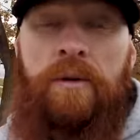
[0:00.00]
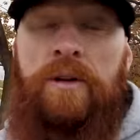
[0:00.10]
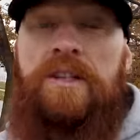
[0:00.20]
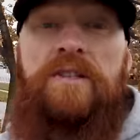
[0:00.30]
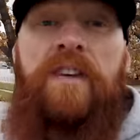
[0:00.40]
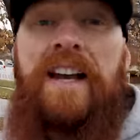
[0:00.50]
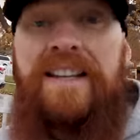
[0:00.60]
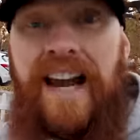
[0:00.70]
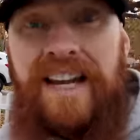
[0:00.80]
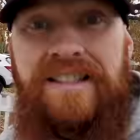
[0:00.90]
which is
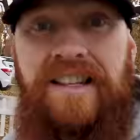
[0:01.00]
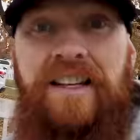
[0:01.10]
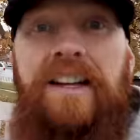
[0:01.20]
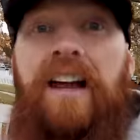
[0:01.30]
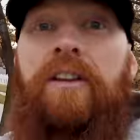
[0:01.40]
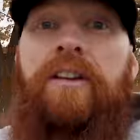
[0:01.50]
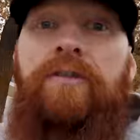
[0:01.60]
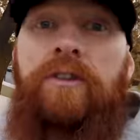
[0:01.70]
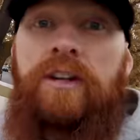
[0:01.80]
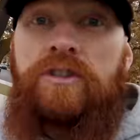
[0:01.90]
fantastic not only
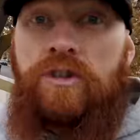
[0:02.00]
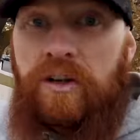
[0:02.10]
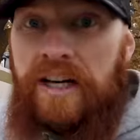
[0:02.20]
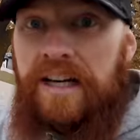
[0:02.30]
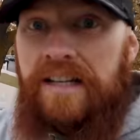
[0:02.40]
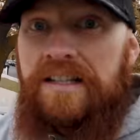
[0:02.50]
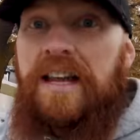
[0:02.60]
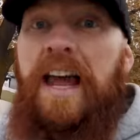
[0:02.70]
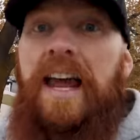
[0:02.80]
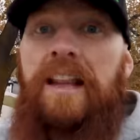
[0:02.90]
for the trees
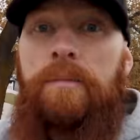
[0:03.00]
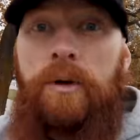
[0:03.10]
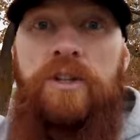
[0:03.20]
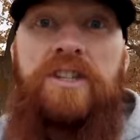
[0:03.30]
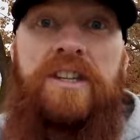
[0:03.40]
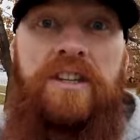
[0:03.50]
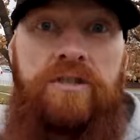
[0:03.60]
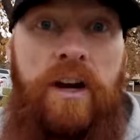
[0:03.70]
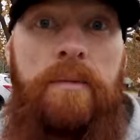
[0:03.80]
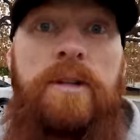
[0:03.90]
and the bushes and the
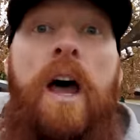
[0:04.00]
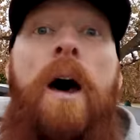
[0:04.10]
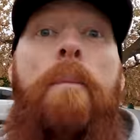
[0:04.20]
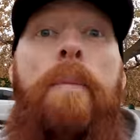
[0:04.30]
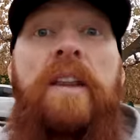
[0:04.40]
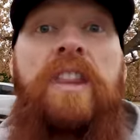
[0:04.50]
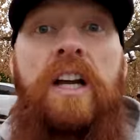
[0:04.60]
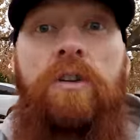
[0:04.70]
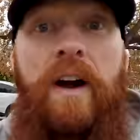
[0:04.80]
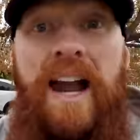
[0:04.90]
shrubs, but the
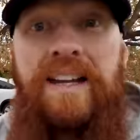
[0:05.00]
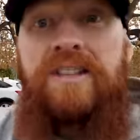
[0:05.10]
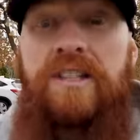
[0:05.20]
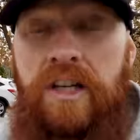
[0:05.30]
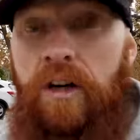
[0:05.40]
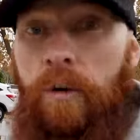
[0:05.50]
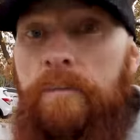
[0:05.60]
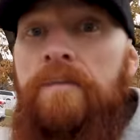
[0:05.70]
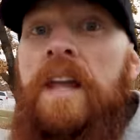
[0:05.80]
grass too.